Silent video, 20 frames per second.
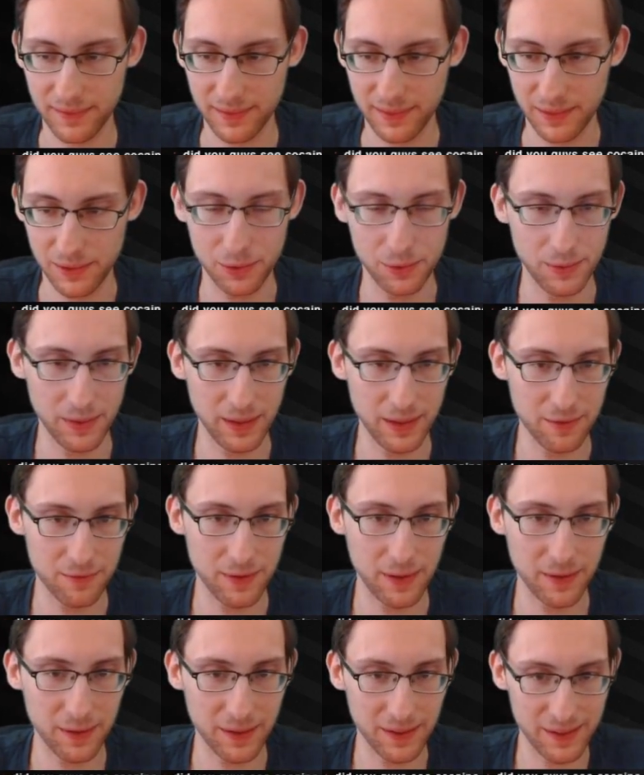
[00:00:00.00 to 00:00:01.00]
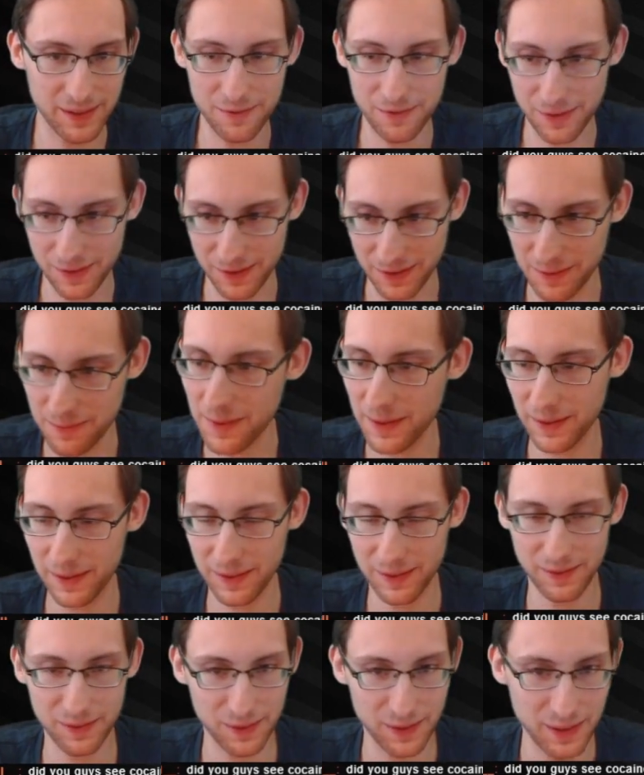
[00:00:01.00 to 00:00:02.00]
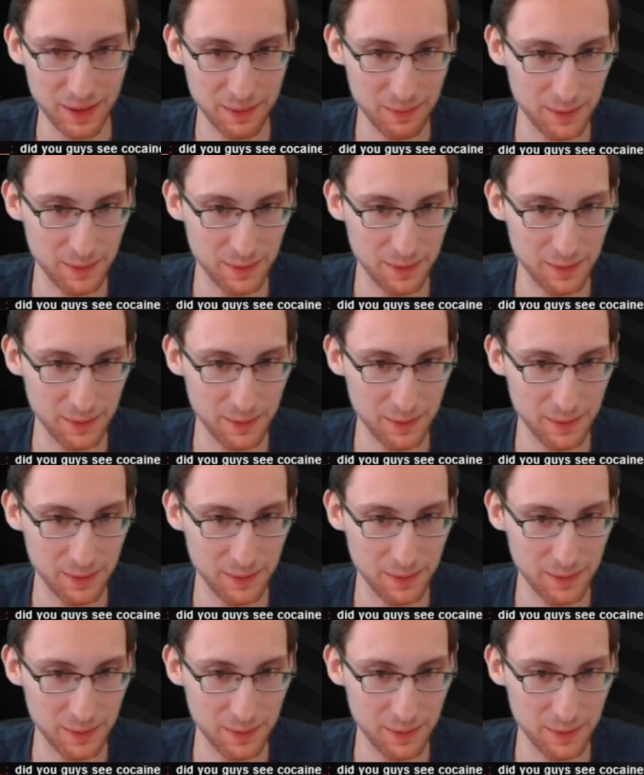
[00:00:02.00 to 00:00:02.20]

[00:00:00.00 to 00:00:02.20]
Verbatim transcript: Oh, we have very different opinions on that